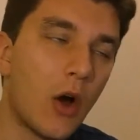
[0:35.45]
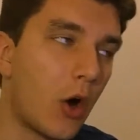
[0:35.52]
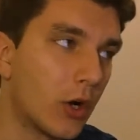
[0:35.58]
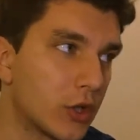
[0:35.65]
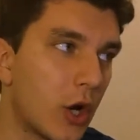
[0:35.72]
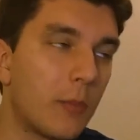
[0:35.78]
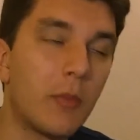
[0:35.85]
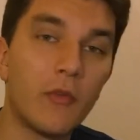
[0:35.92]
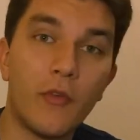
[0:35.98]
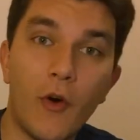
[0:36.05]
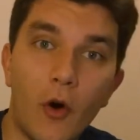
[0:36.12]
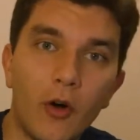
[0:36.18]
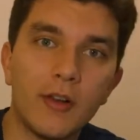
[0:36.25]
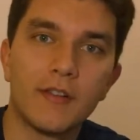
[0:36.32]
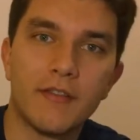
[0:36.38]
on top of
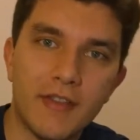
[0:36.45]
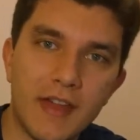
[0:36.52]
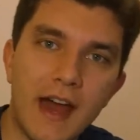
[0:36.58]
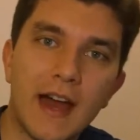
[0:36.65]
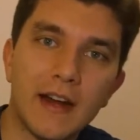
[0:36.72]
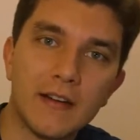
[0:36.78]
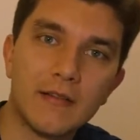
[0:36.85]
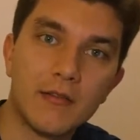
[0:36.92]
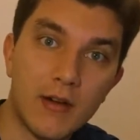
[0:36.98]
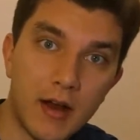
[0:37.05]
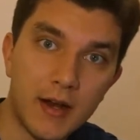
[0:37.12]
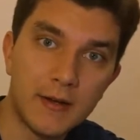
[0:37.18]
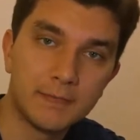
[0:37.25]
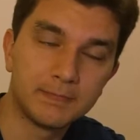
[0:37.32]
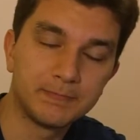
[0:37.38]
all of that,
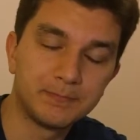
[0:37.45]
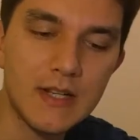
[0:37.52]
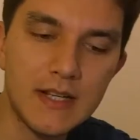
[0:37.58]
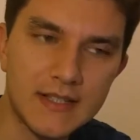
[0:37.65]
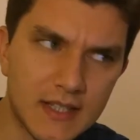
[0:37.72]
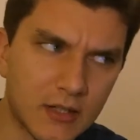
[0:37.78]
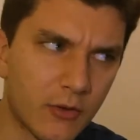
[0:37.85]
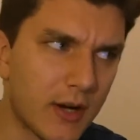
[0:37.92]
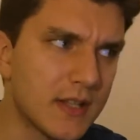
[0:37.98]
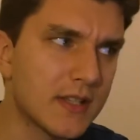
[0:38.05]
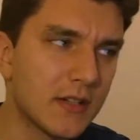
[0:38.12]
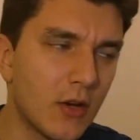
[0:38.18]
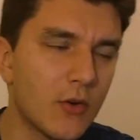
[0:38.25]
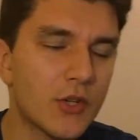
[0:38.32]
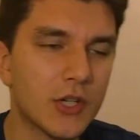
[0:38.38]
right? It's a
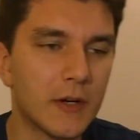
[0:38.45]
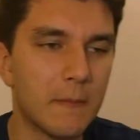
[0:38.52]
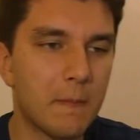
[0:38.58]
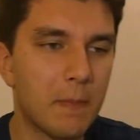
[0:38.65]
crazy notion.